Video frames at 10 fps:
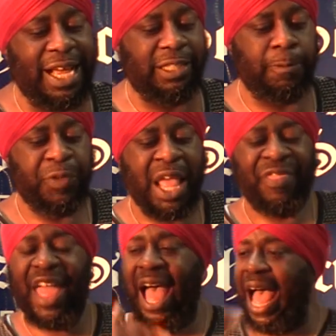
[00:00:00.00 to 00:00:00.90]
us
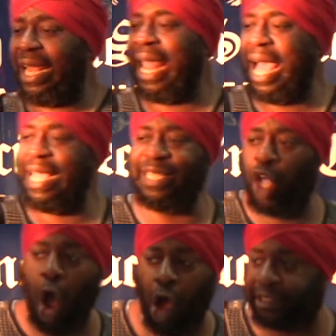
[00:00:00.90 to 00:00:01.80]
that Allah is
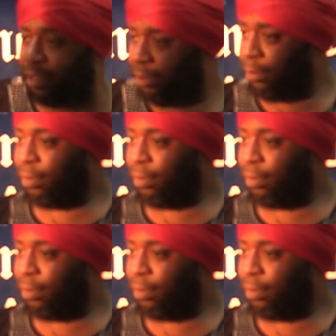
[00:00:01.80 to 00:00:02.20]
Aught.